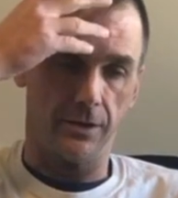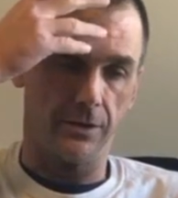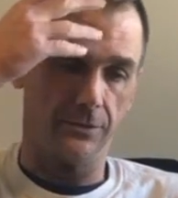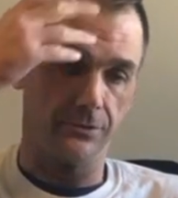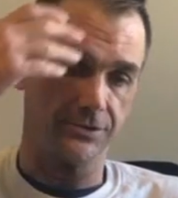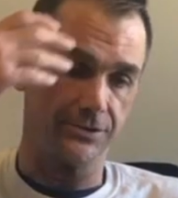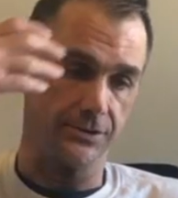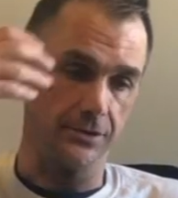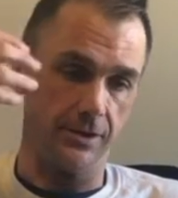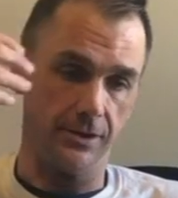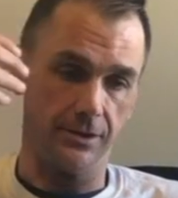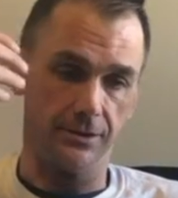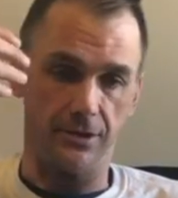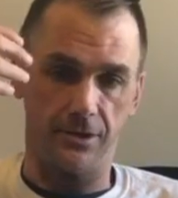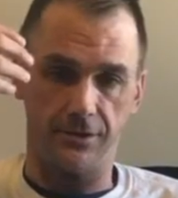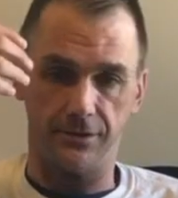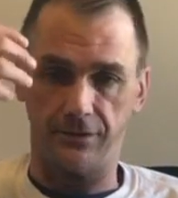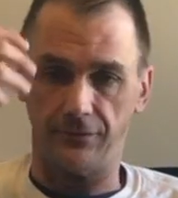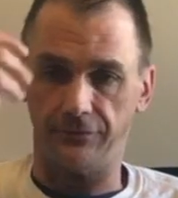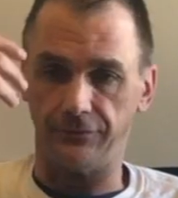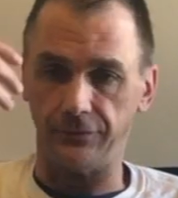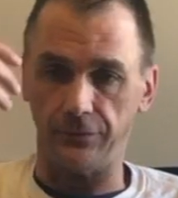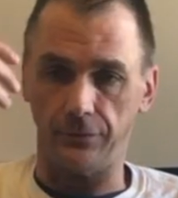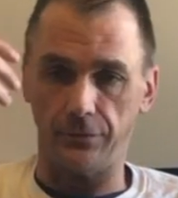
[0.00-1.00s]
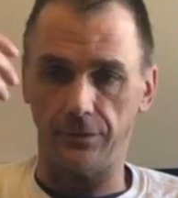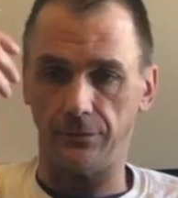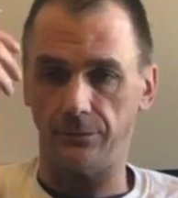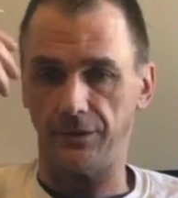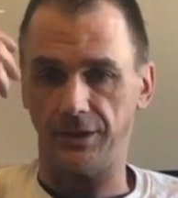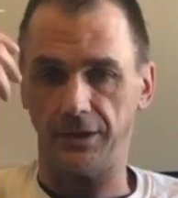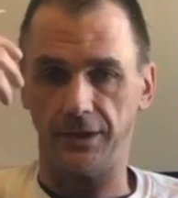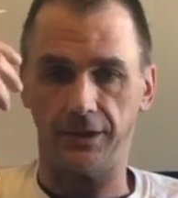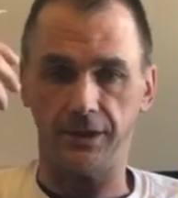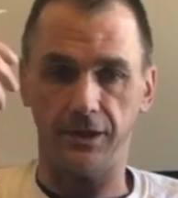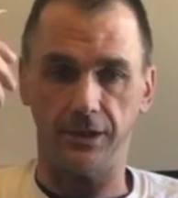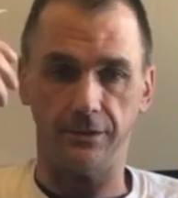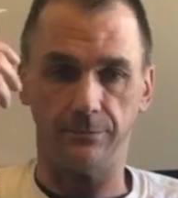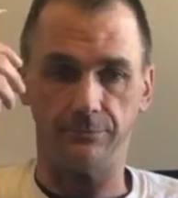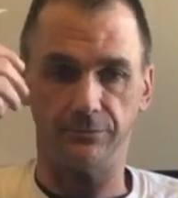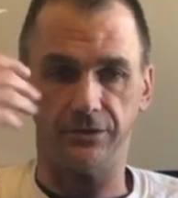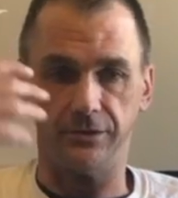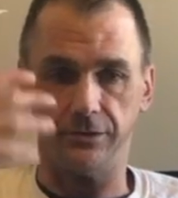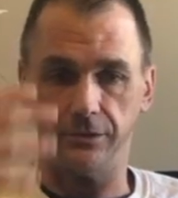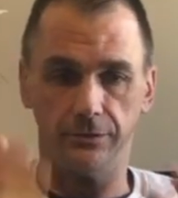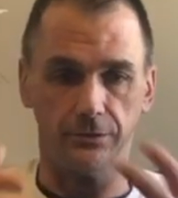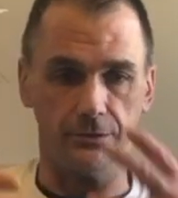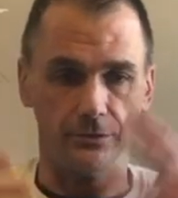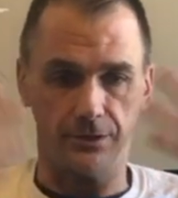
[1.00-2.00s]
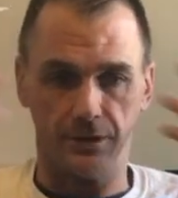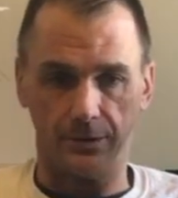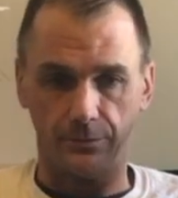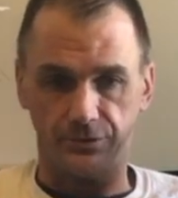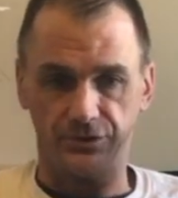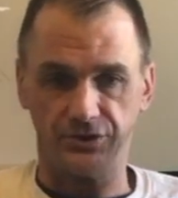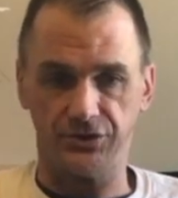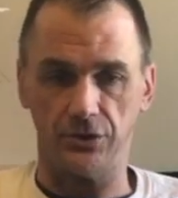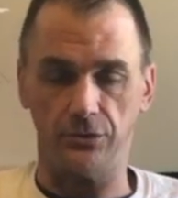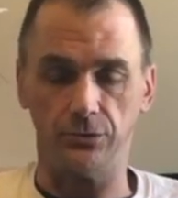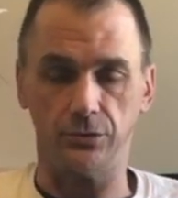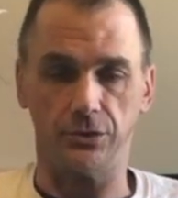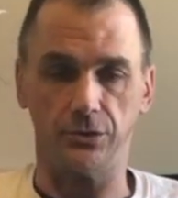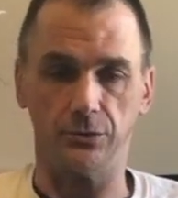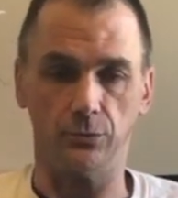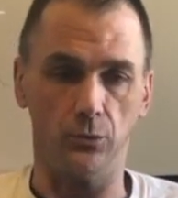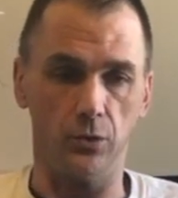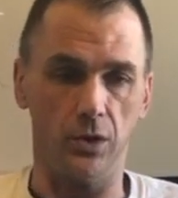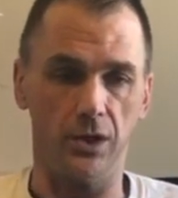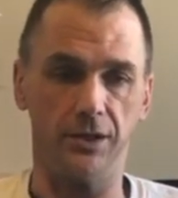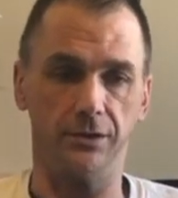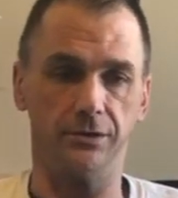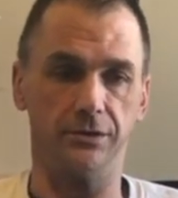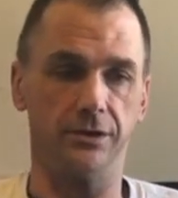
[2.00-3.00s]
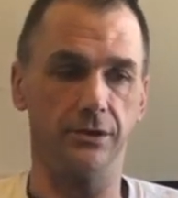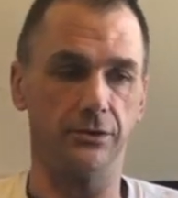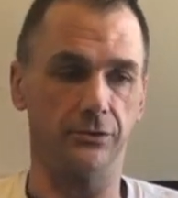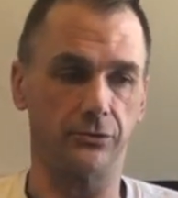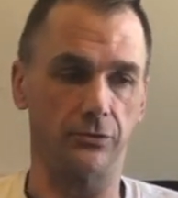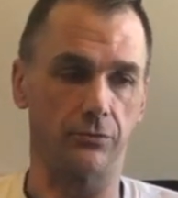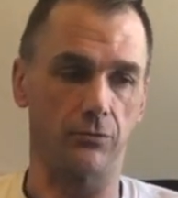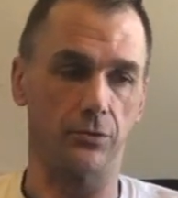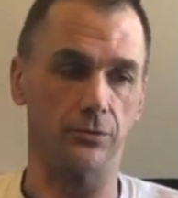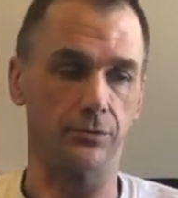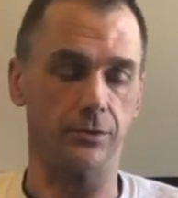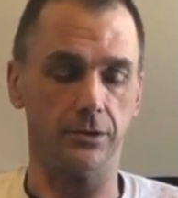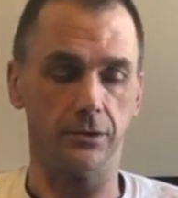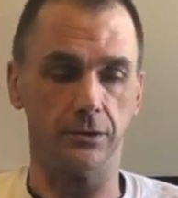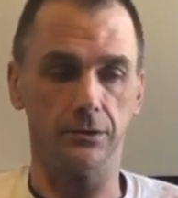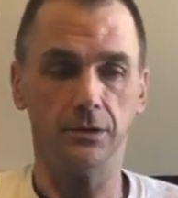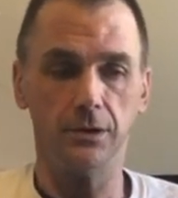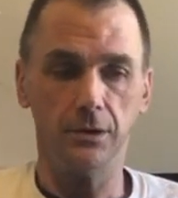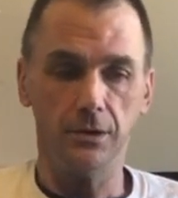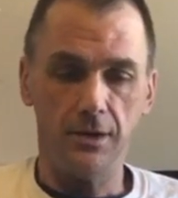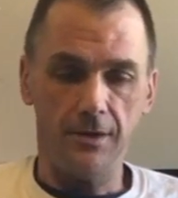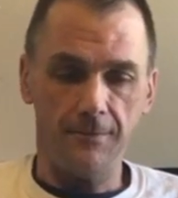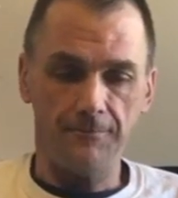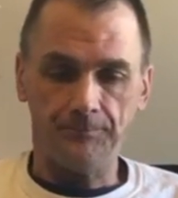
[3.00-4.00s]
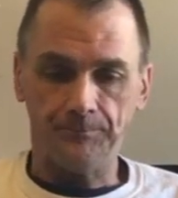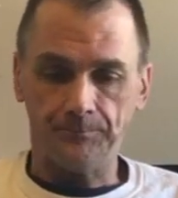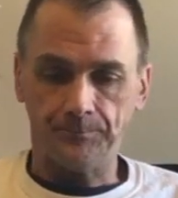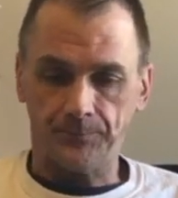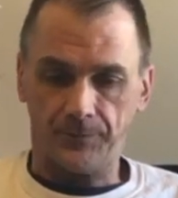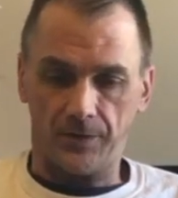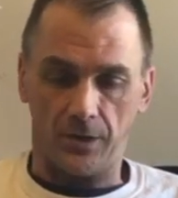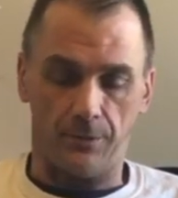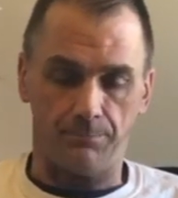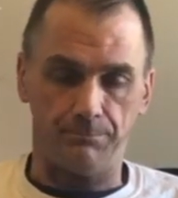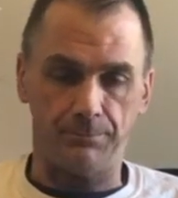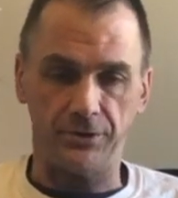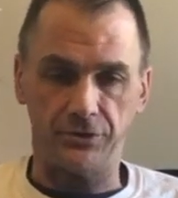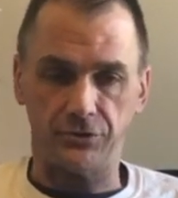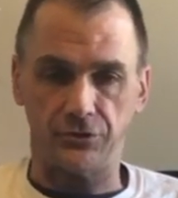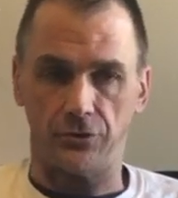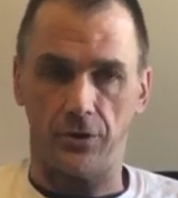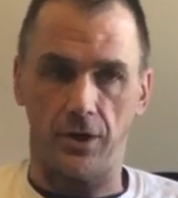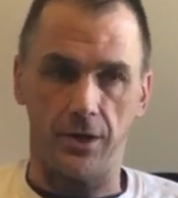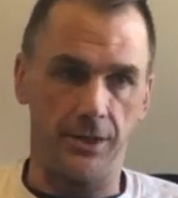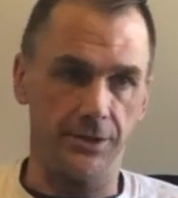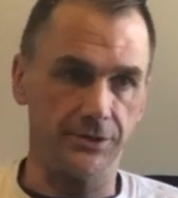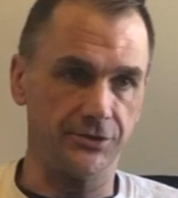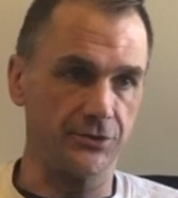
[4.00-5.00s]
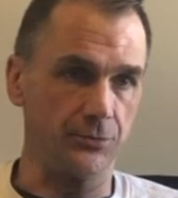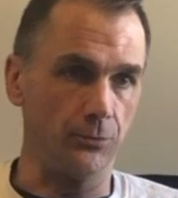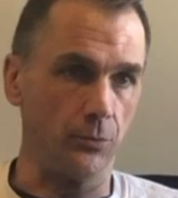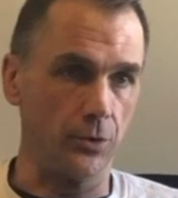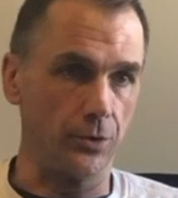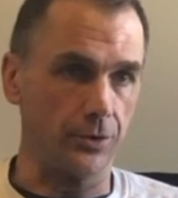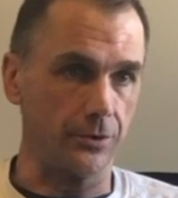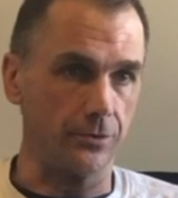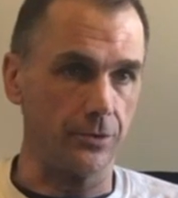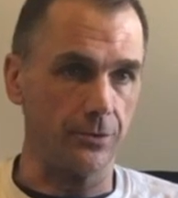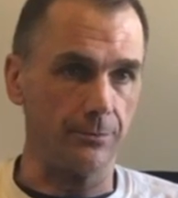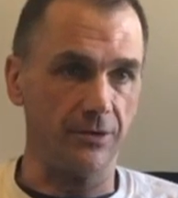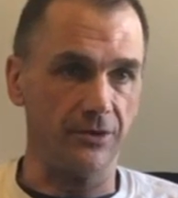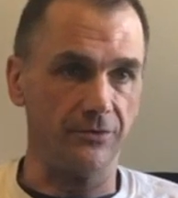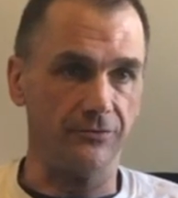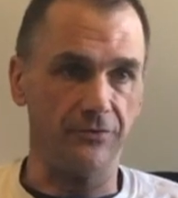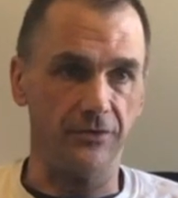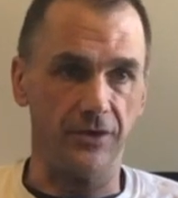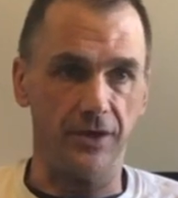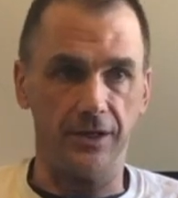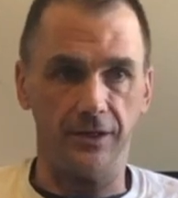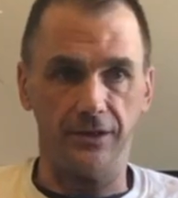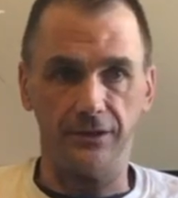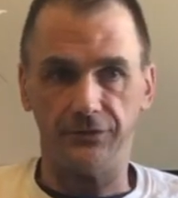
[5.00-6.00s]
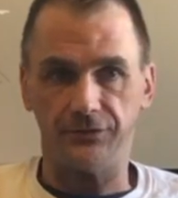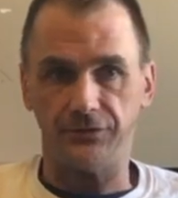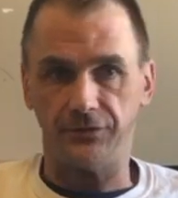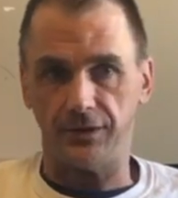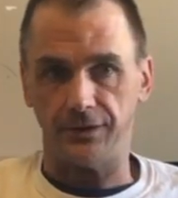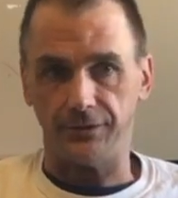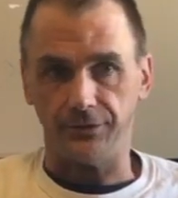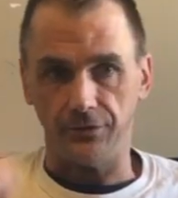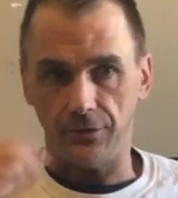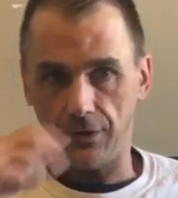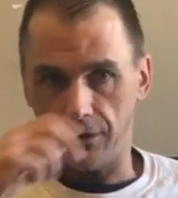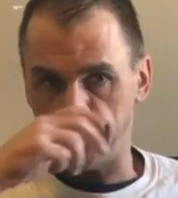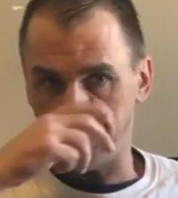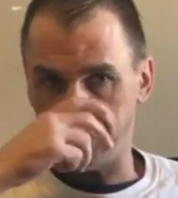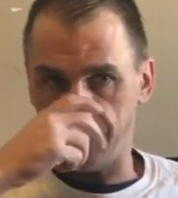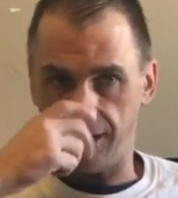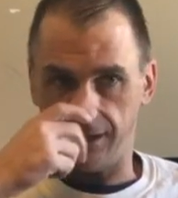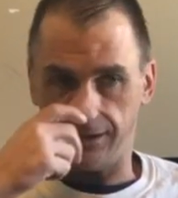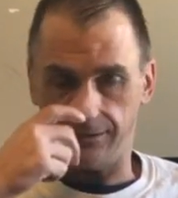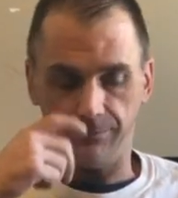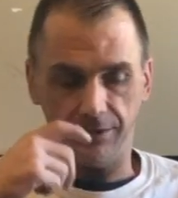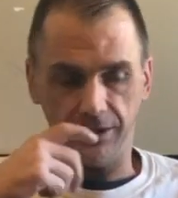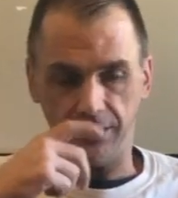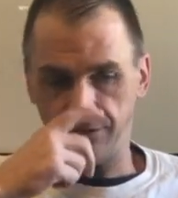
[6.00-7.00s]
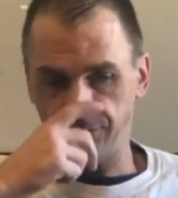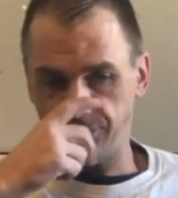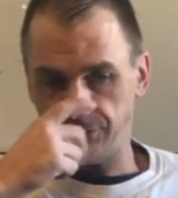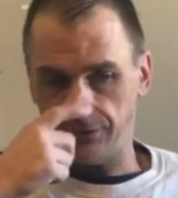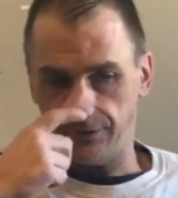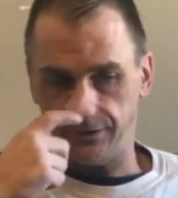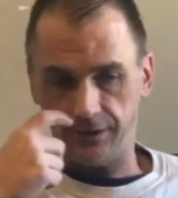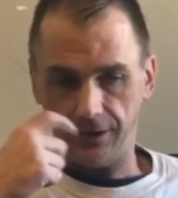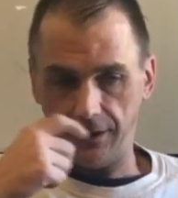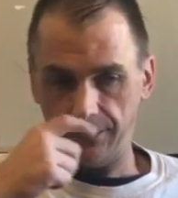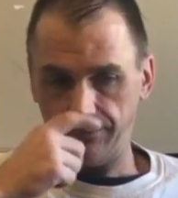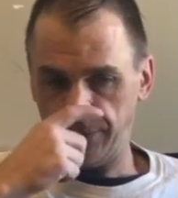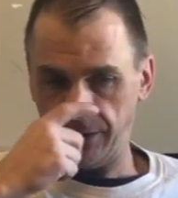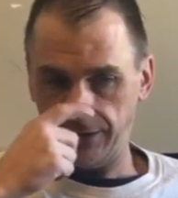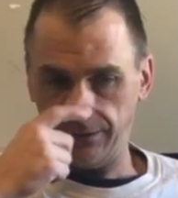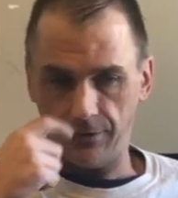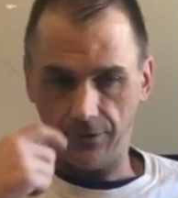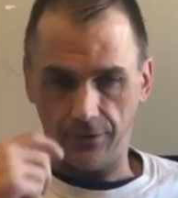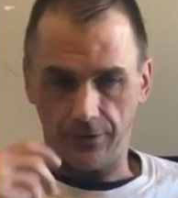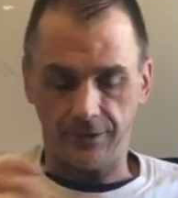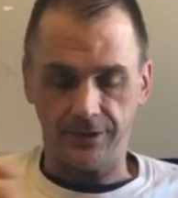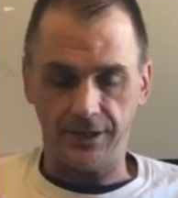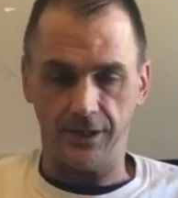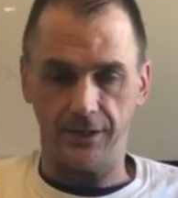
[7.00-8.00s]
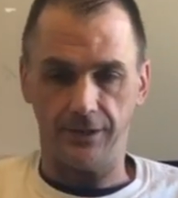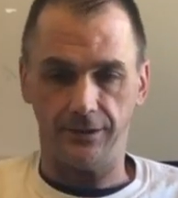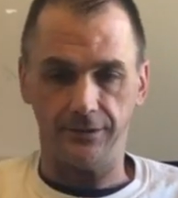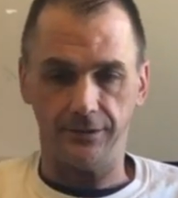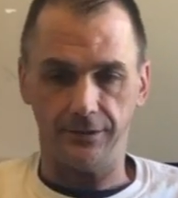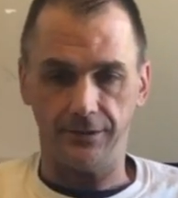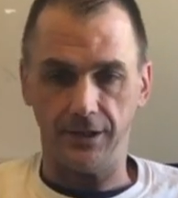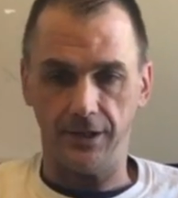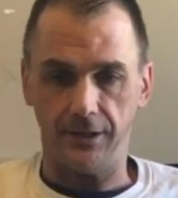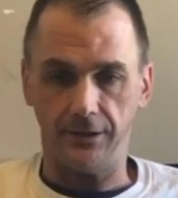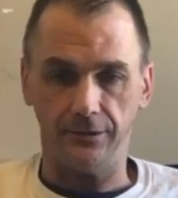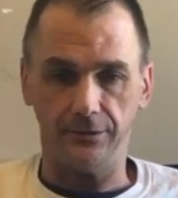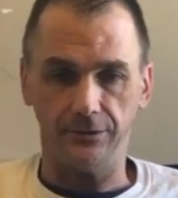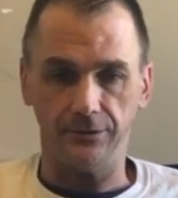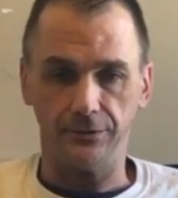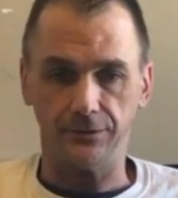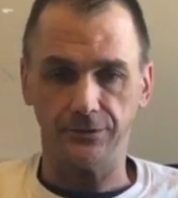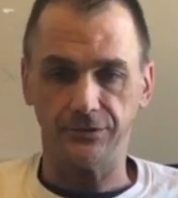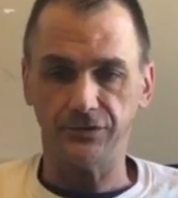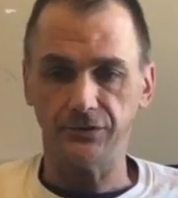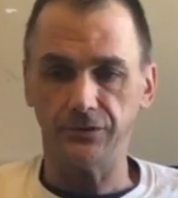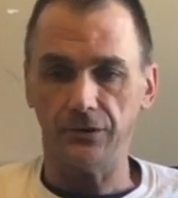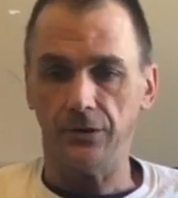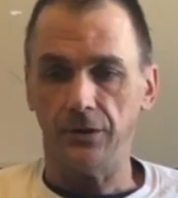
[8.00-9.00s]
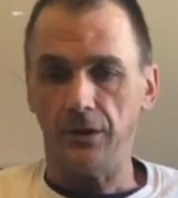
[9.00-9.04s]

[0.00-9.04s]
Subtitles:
I was laying on the floor when I came to, and I was soaking wet. You had thrown a pitcher of ice water in my face, had Narcan me. I saw the empty Narcan inhalers.